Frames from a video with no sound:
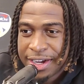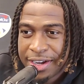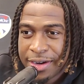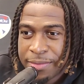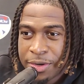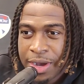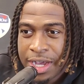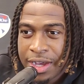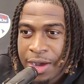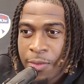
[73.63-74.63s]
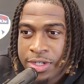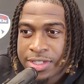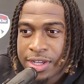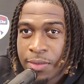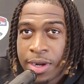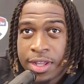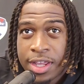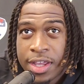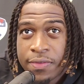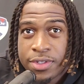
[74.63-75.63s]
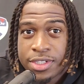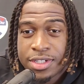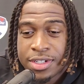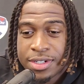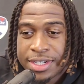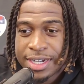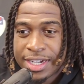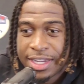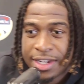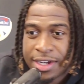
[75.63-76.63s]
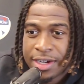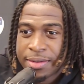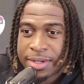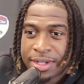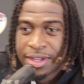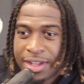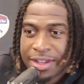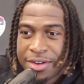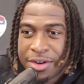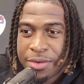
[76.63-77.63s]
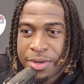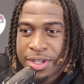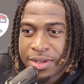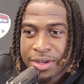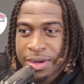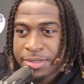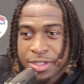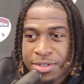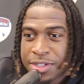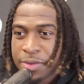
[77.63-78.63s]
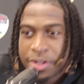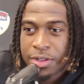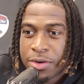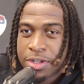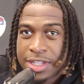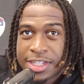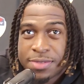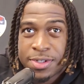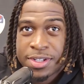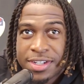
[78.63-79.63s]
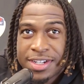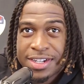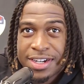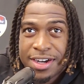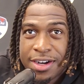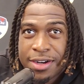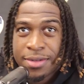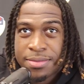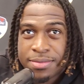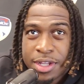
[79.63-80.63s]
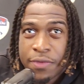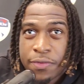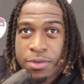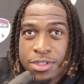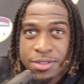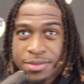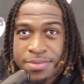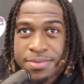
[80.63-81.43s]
I want to stay around the game for sure. Mm-hmm. And, we can see where the Lord leads me in the future.